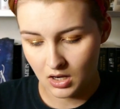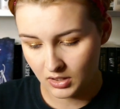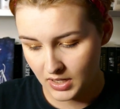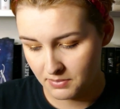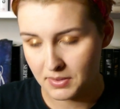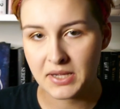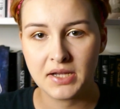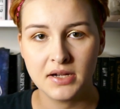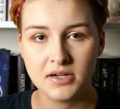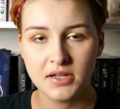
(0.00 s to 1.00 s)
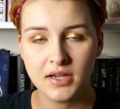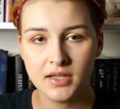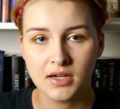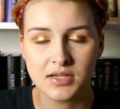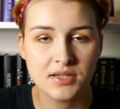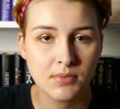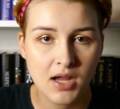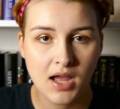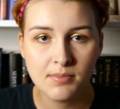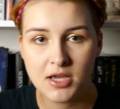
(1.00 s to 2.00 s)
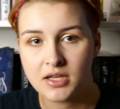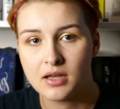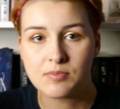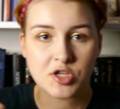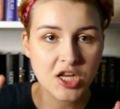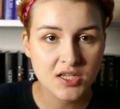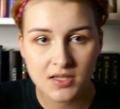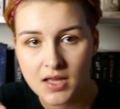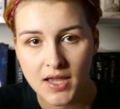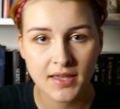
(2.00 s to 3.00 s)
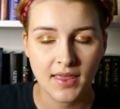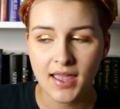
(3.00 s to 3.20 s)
Alright, back at it again. I did my eye makeup just like